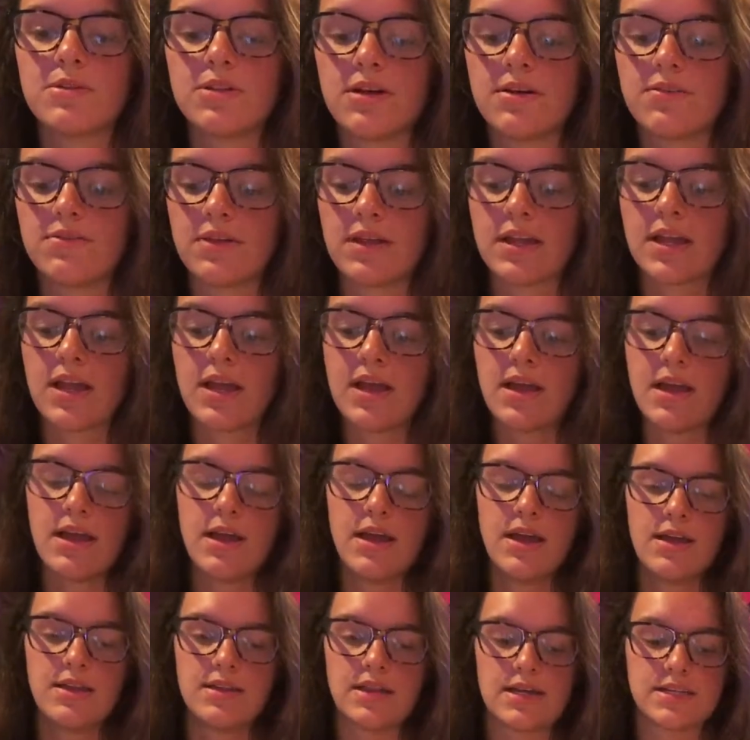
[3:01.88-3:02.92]
of. Like,
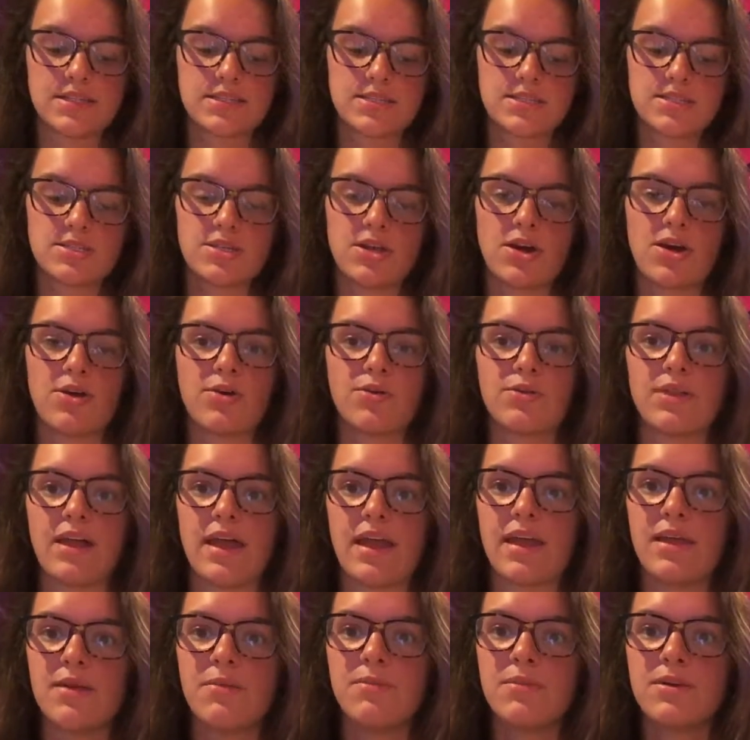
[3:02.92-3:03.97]
that's so
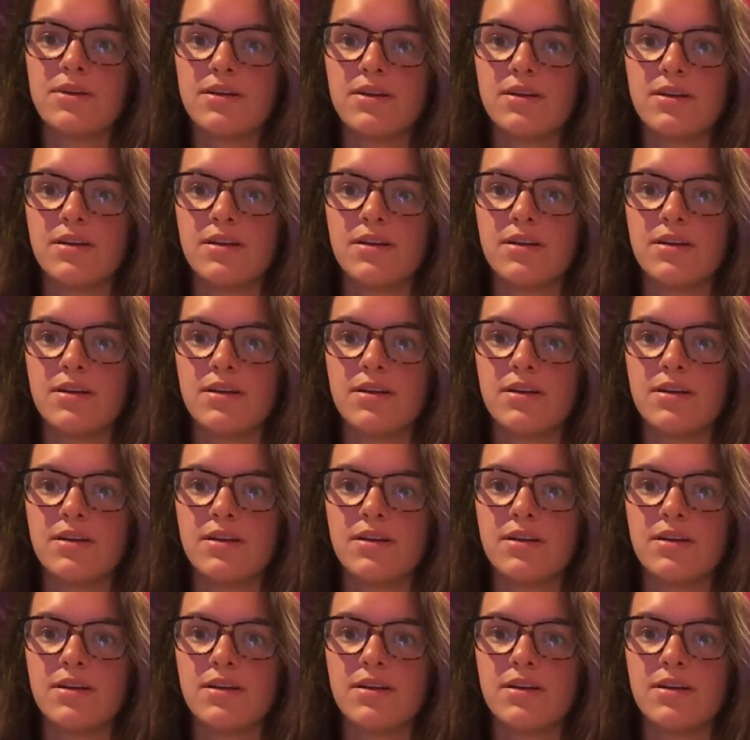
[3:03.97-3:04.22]
lame.